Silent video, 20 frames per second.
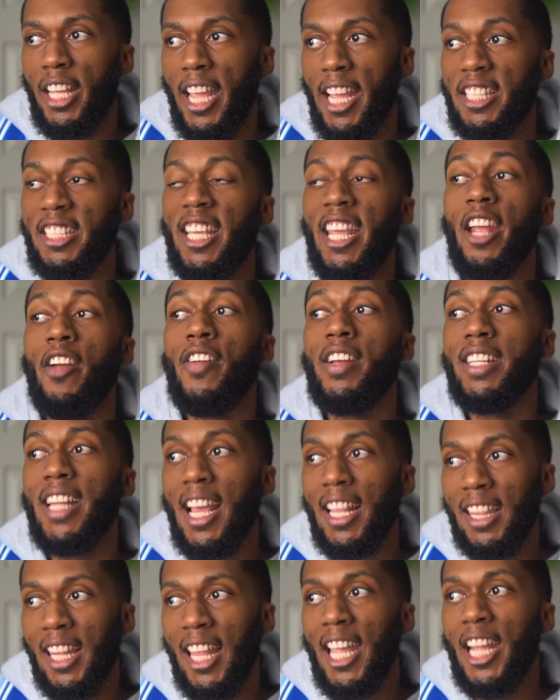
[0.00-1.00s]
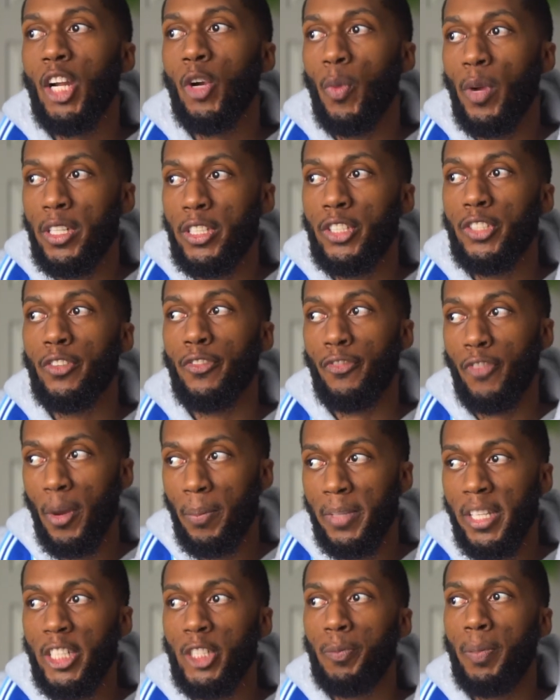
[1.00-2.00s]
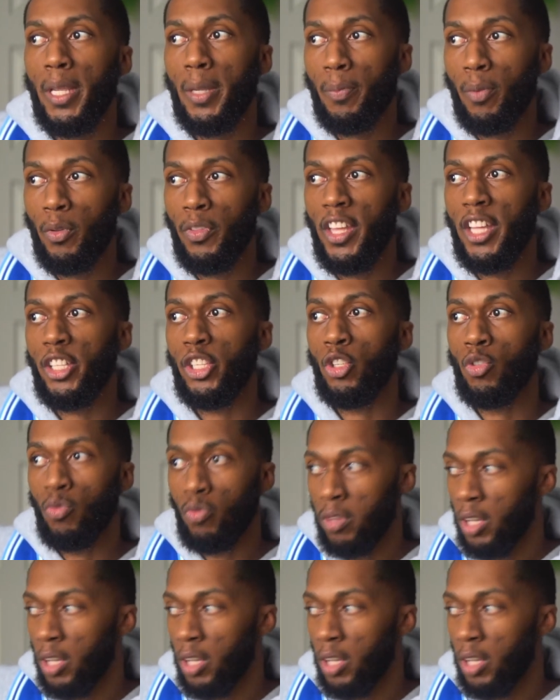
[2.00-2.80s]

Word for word: is hearing that language from these people that you've